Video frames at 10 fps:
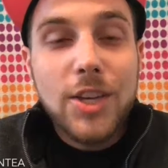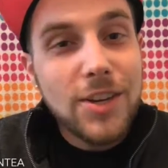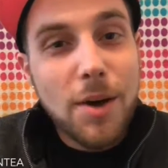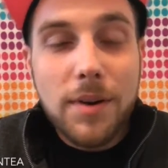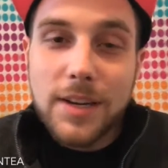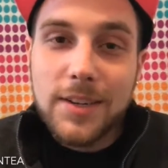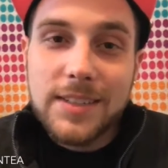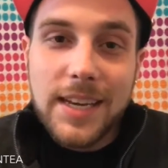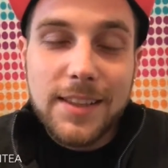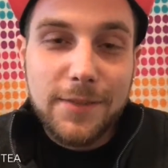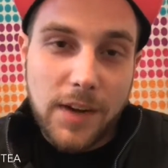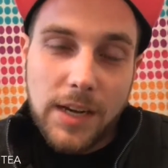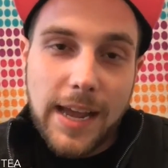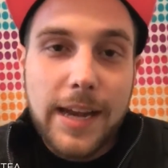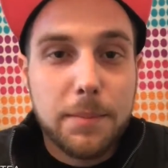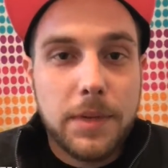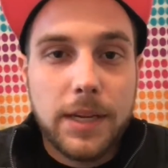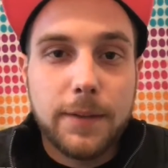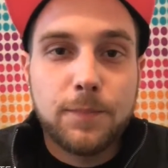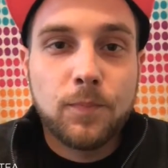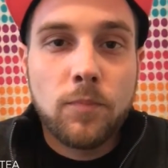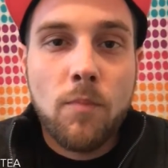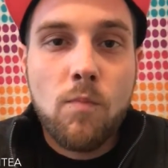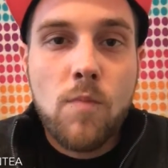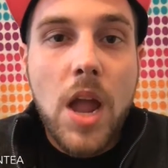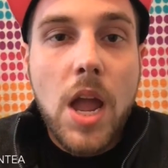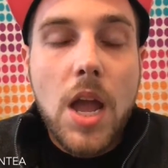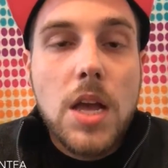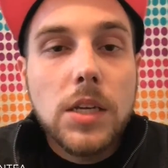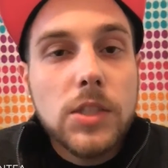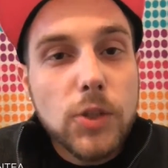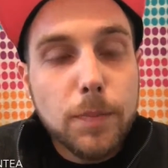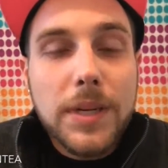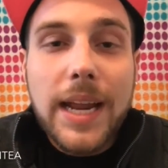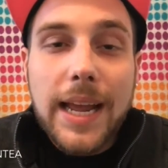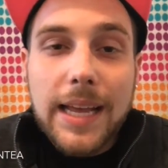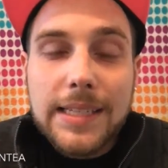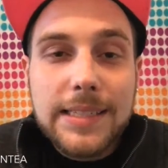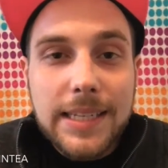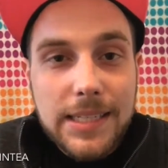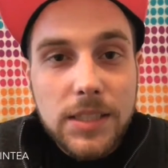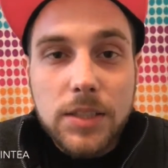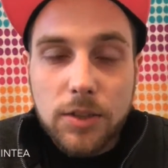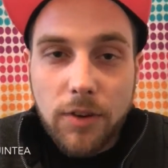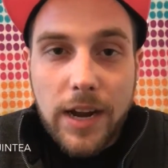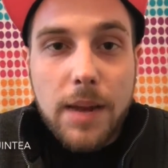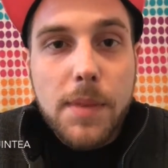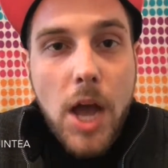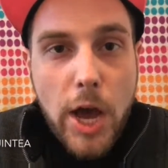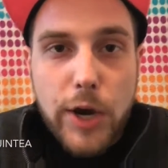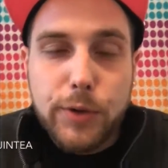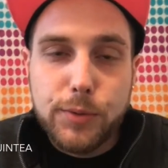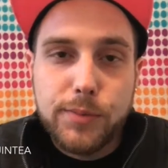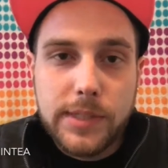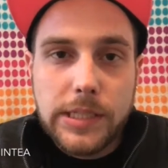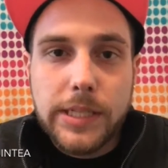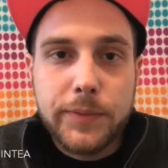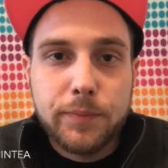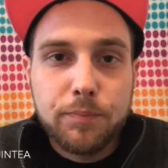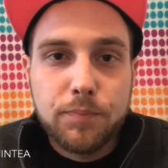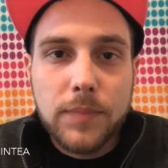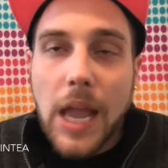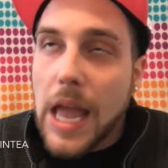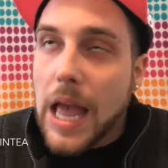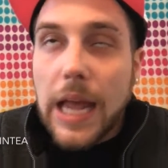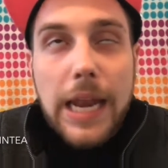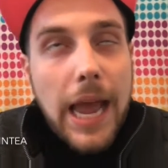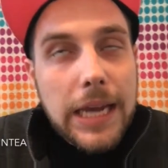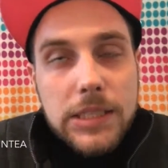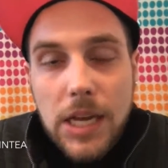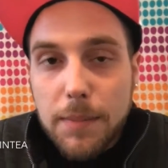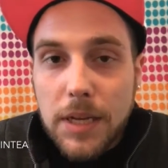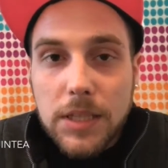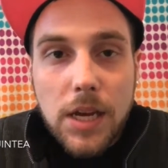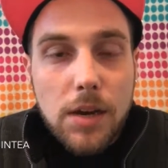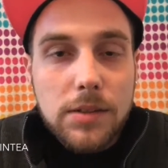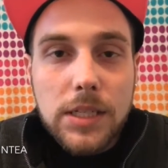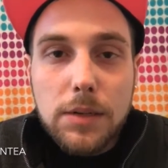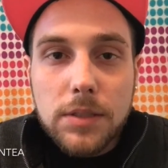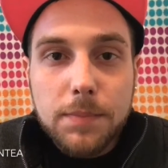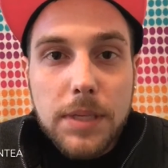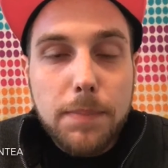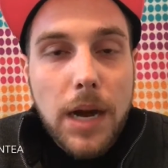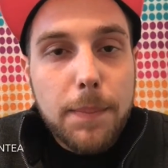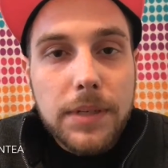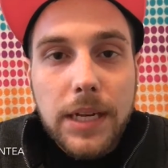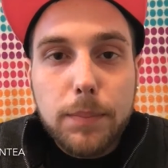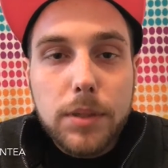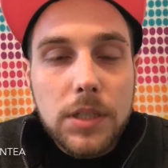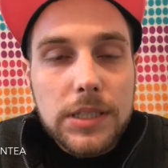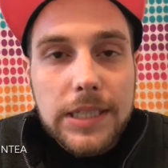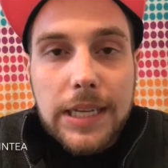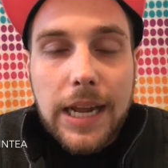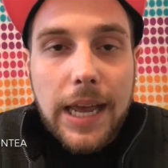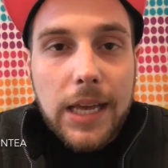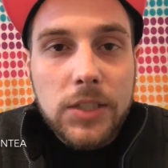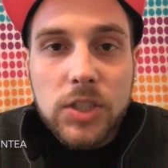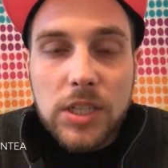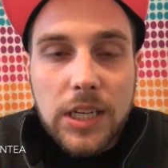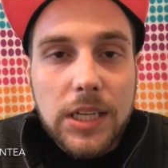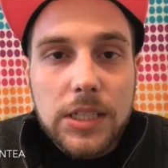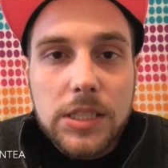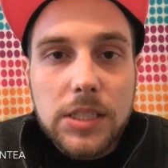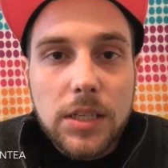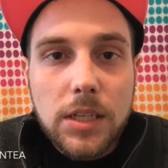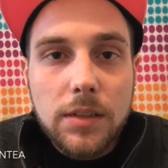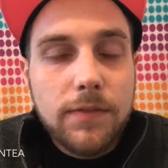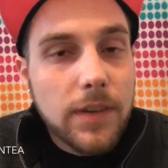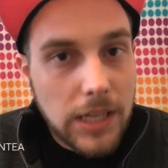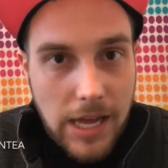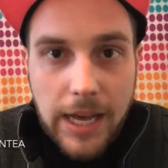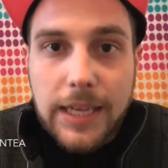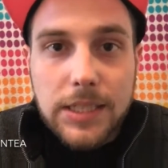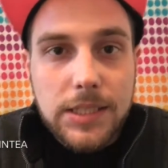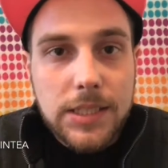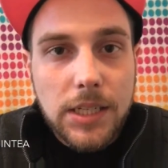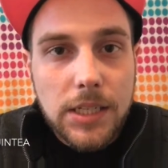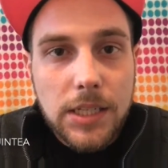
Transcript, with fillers: You know what irritate the fuck out of me? Stupid ass Instagram hoes. Now, I ain't talking about the hoes that always be popping they pussy and ass cheeks for likes.